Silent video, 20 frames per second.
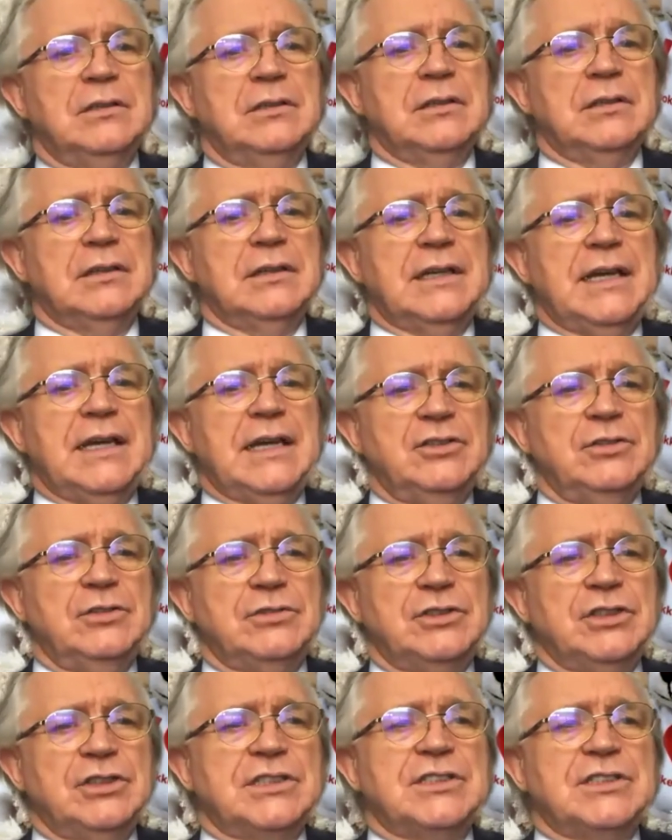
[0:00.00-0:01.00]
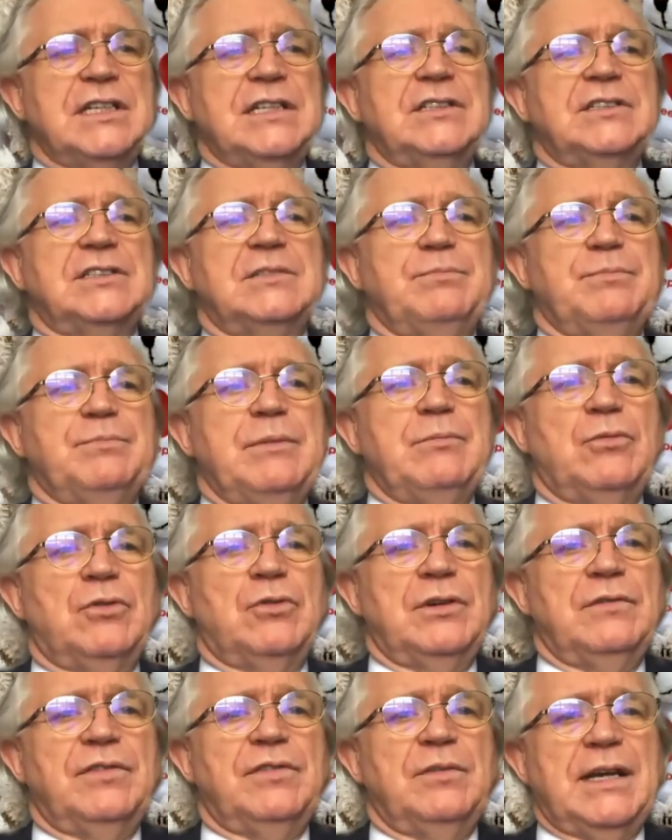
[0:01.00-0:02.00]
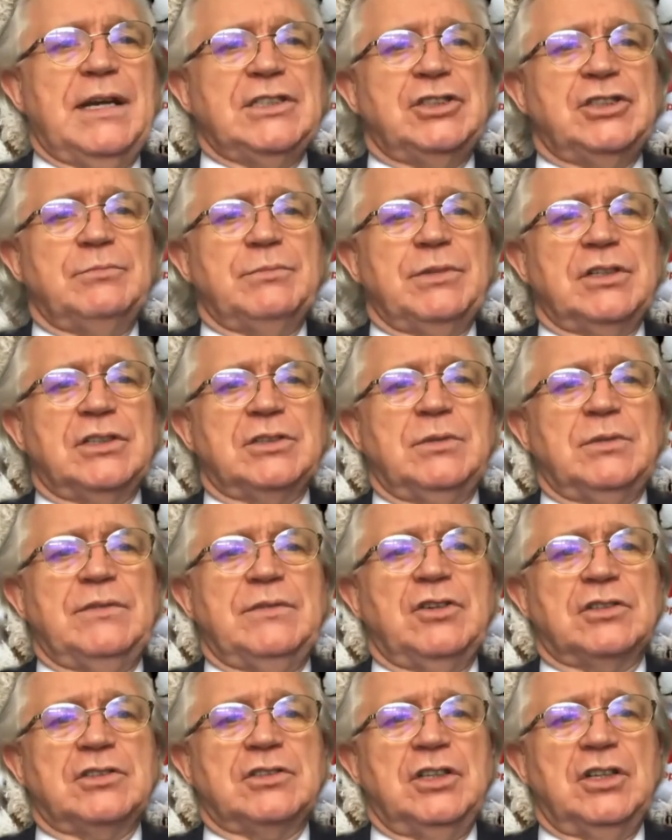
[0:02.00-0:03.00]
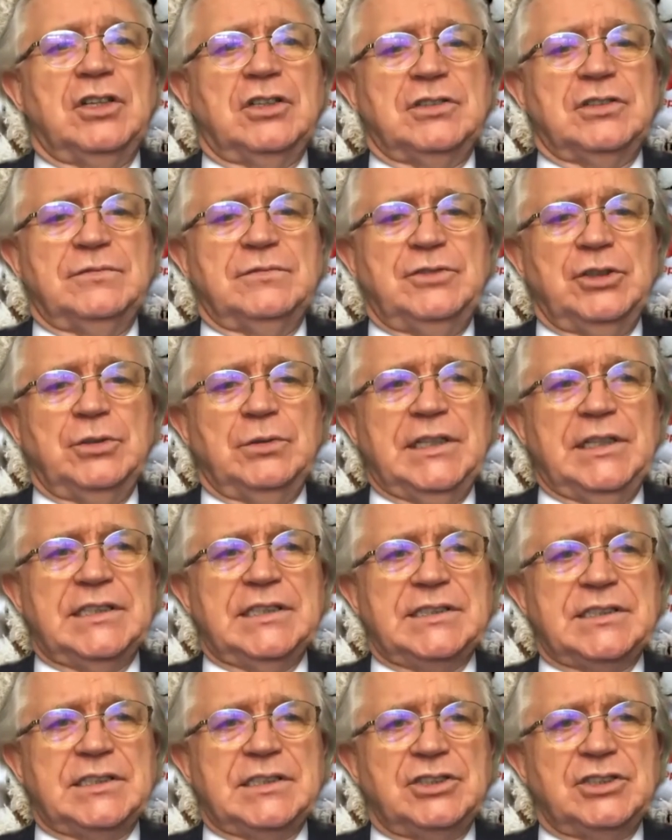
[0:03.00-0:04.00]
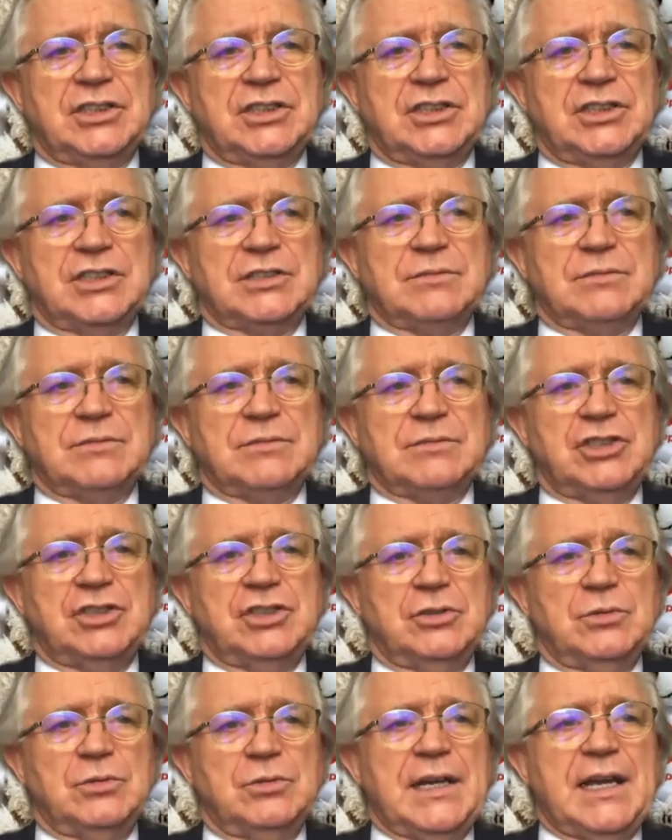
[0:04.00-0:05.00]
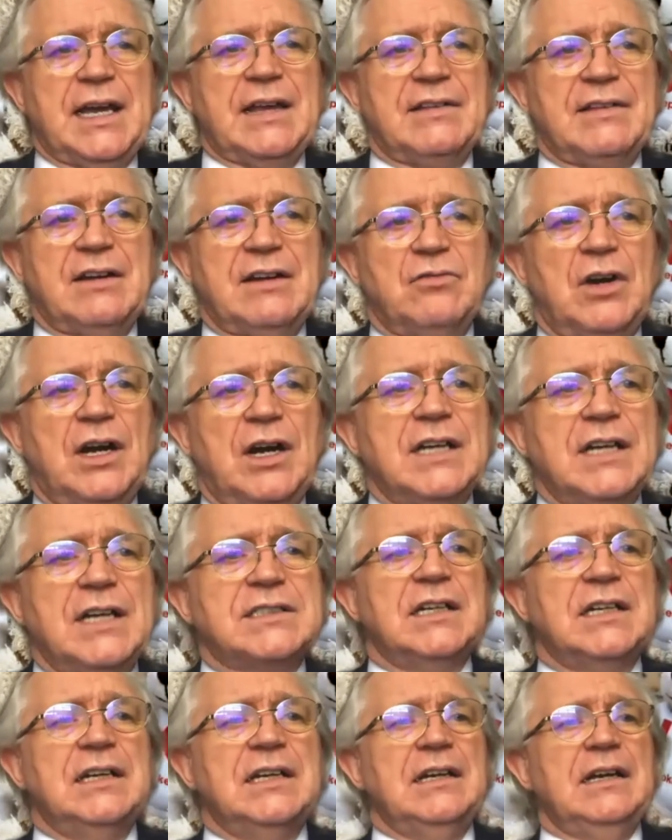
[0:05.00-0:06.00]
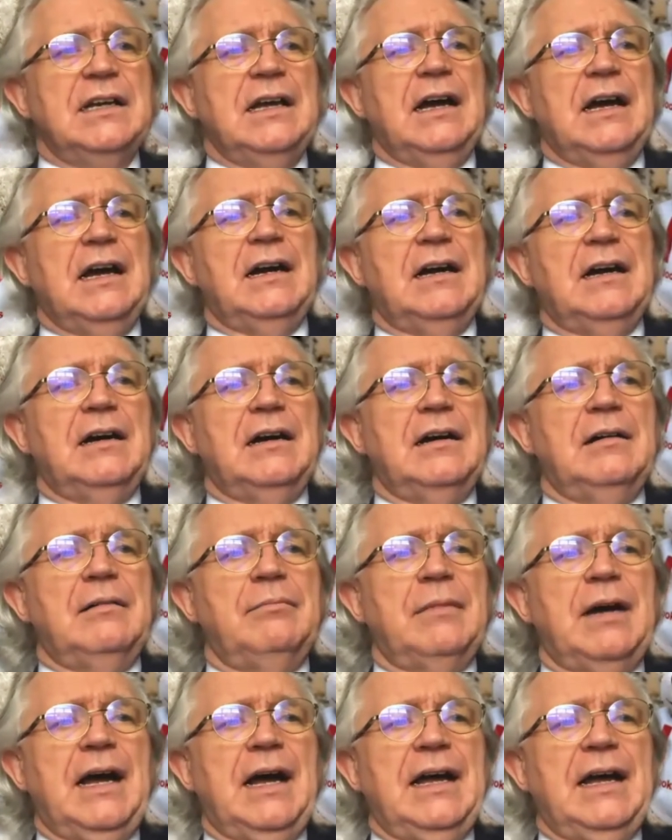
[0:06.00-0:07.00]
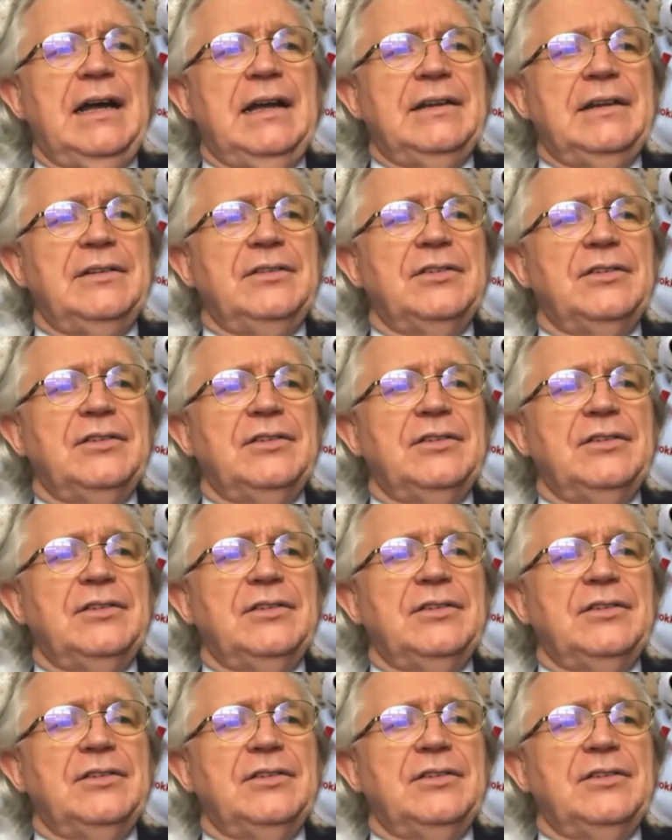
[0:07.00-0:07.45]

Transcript: can you just send us a bit more information, because we've got a lot of Julias, and just make sure we get that right. And